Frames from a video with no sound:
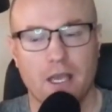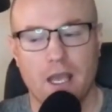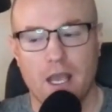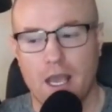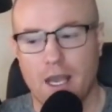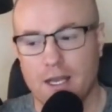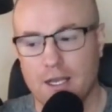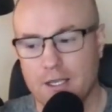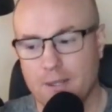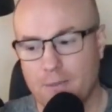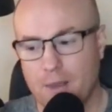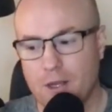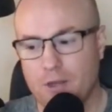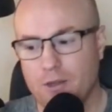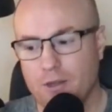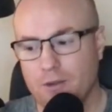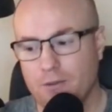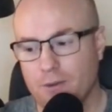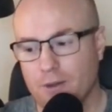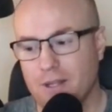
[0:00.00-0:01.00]
and
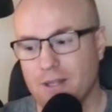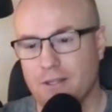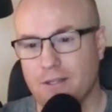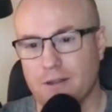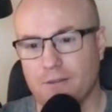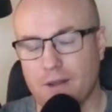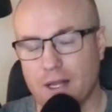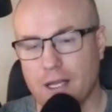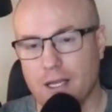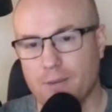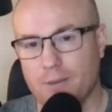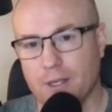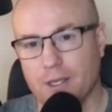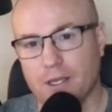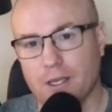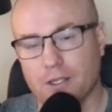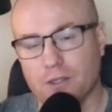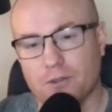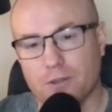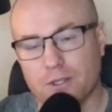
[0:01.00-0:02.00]
especially for these developing
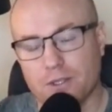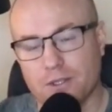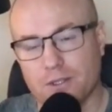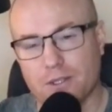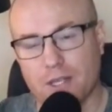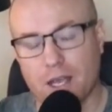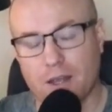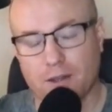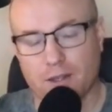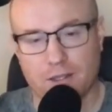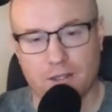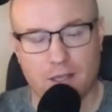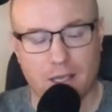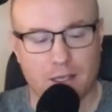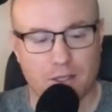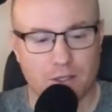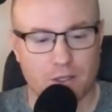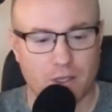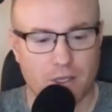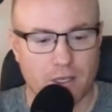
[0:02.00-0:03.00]
countries in Southeast
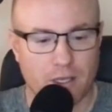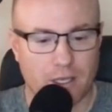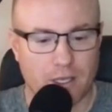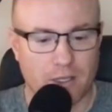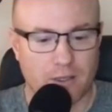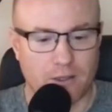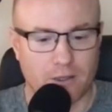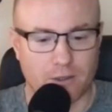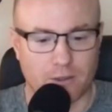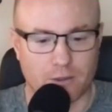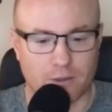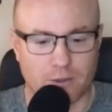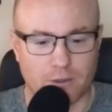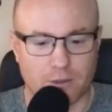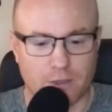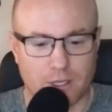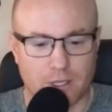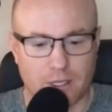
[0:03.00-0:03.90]
Asia to